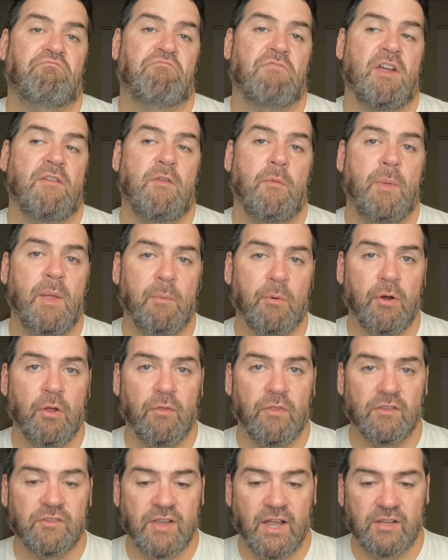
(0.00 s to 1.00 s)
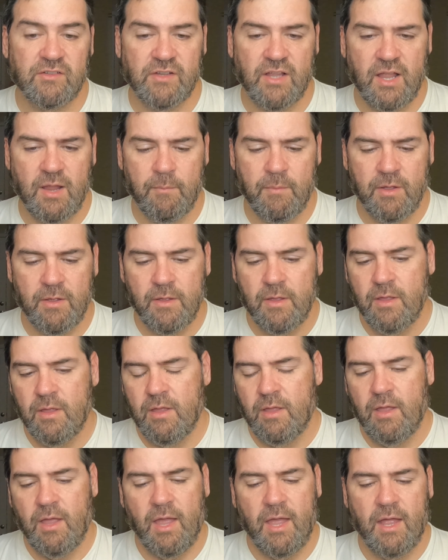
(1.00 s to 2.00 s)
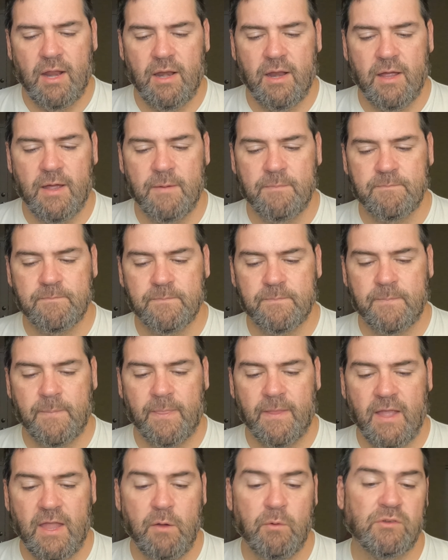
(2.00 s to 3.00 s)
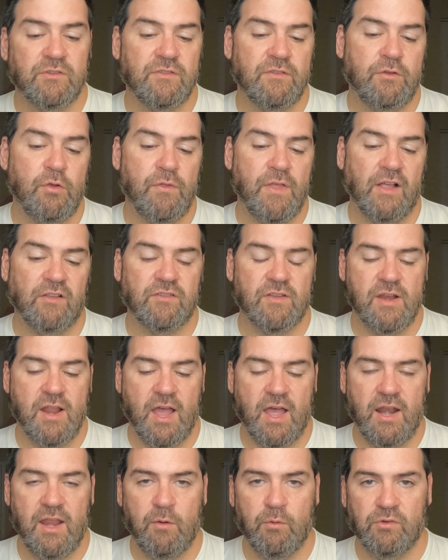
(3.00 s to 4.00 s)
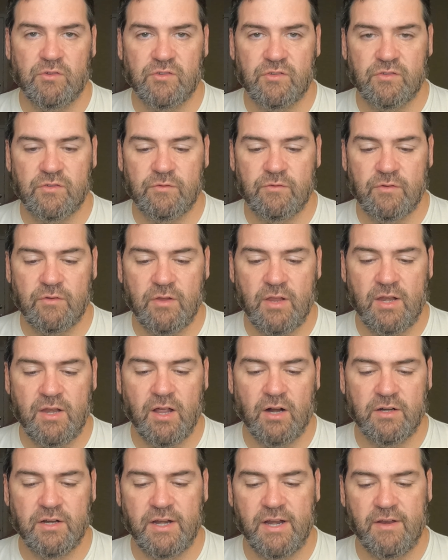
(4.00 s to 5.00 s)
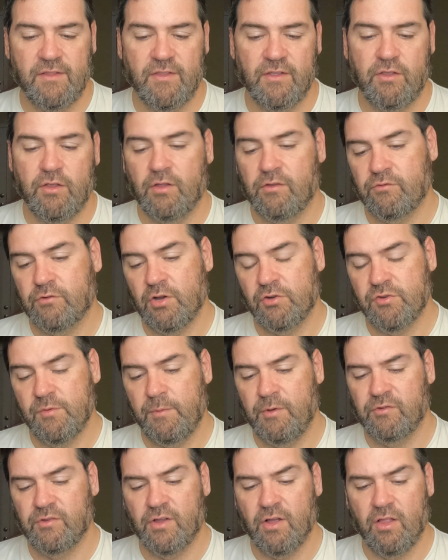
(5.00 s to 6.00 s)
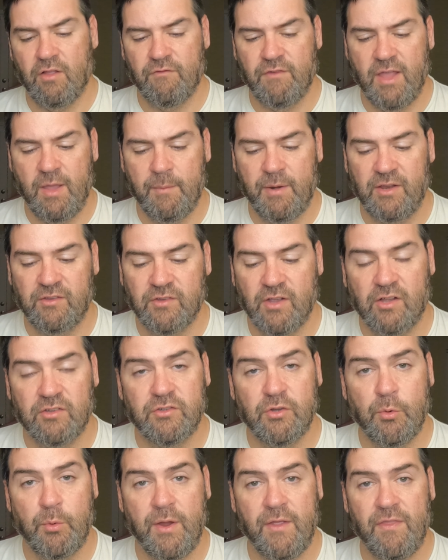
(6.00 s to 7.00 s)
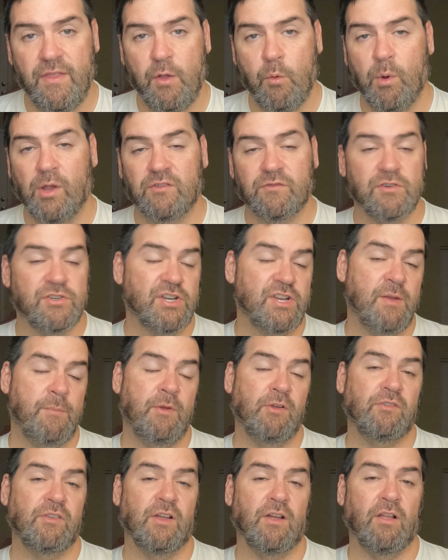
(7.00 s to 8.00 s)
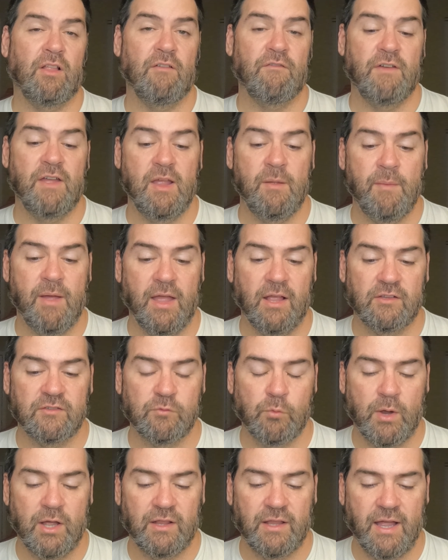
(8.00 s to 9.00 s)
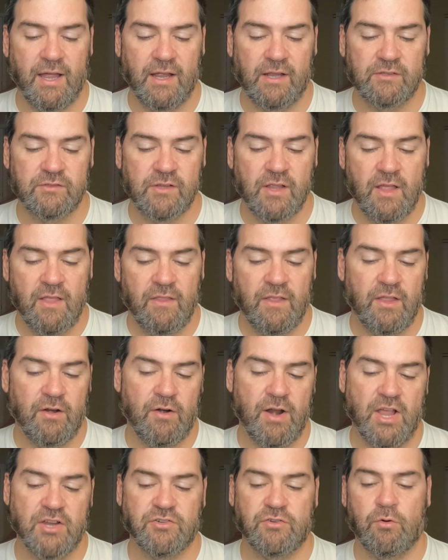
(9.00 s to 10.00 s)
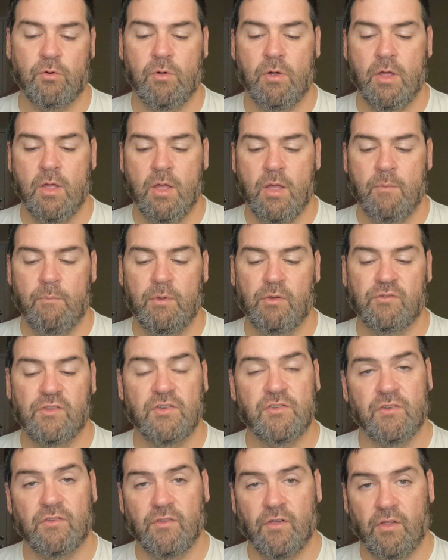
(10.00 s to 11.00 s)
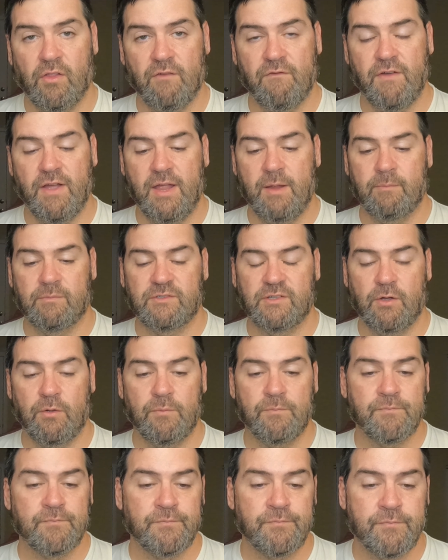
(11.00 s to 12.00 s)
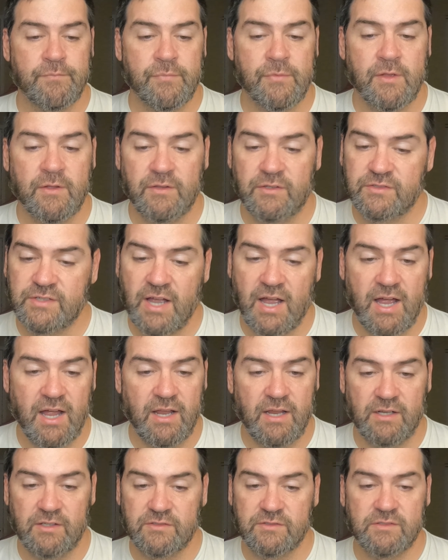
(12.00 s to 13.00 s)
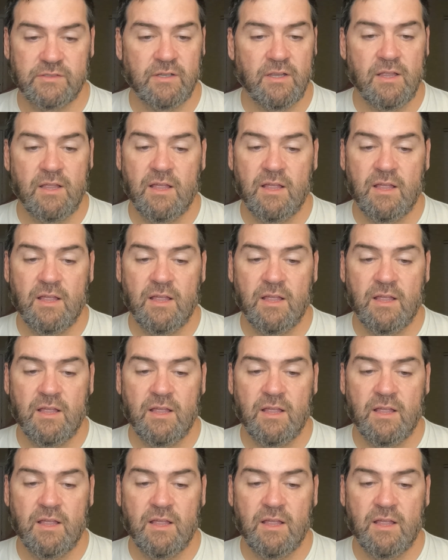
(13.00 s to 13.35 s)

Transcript: very few people know this guy's name. And he was, in 2009, he was inducted into the Country Music Hall of Fame, and he's also in the West Virginia Music Hall of Fame, as well as the International Musicians Hall of Fame. So this guy is